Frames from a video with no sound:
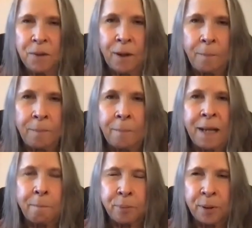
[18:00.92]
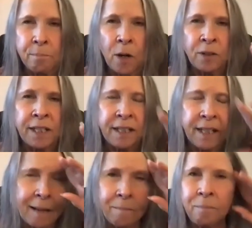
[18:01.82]
you know, I'm, I'm not promoting
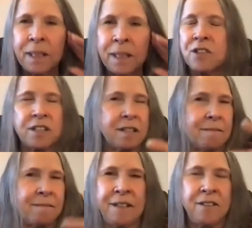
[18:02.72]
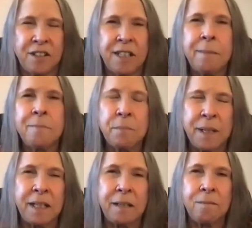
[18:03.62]
that, but it just it just seems to
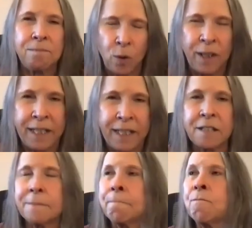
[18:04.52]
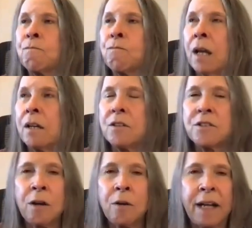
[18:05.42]
be what is.
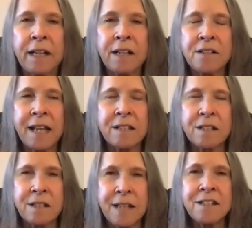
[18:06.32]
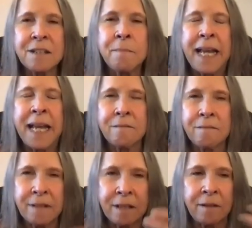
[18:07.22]
So I guess that's that's the
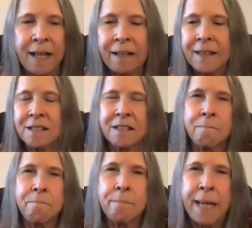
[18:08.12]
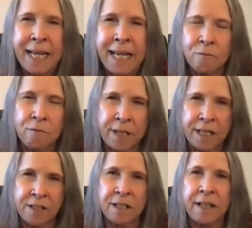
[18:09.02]
main oh, that that's the main
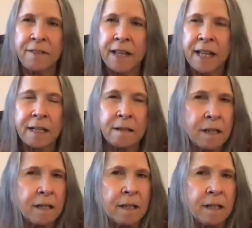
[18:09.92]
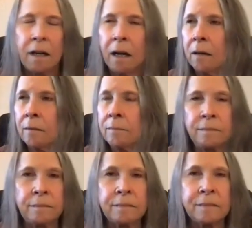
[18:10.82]
reason. And then
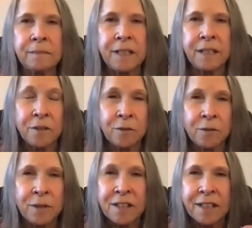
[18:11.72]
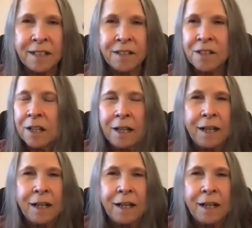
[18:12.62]
um, the other reason is